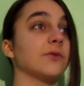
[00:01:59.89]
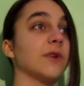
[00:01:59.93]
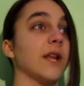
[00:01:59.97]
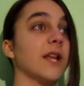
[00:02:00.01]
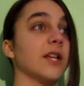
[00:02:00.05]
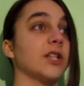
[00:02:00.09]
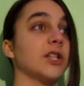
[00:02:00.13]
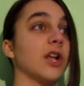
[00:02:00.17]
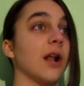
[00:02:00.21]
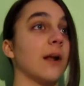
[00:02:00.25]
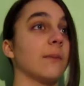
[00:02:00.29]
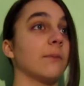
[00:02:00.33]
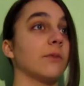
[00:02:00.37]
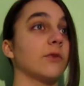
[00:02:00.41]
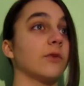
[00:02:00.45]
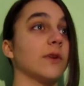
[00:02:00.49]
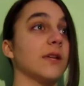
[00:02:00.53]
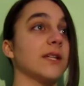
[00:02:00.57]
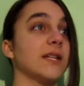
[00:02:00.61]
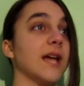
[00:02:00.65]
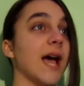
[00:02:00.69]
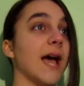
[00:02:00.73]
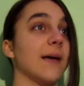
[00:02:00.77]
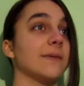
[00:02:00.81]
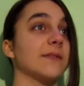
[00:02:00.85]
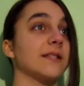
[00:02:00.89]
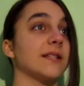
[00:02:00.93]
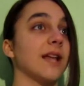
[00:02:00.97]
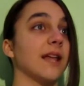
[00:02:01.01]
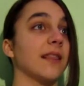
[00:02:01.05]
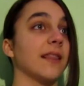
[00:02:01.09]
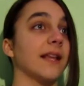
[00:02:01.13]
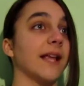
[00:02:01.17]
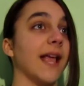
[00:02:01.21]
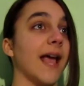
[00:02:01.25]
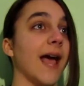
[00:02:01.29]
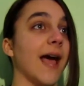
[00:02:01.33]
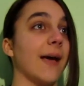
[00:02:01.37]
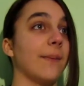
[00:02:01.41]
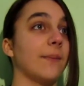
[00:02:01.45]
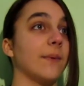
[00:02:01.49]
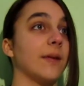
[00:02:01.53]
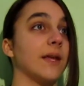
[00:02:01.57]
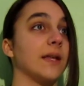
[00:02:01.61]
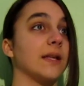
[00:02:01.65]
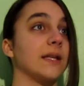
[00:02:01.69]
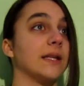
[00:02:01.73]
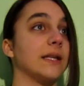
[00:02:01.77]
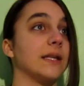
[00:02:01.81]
Renee shot him three times and nothing happened.